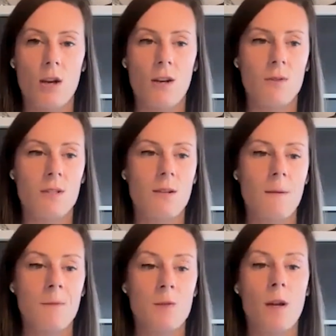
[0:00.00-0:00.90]
I was
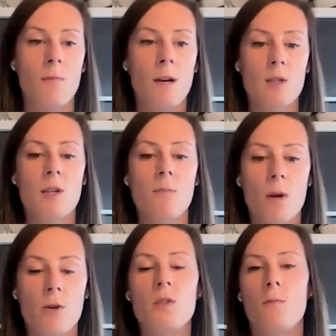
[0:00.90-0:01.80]
spent actually
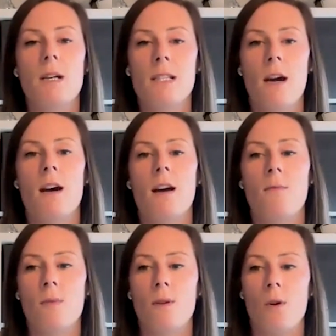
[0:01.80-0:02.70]
most of my time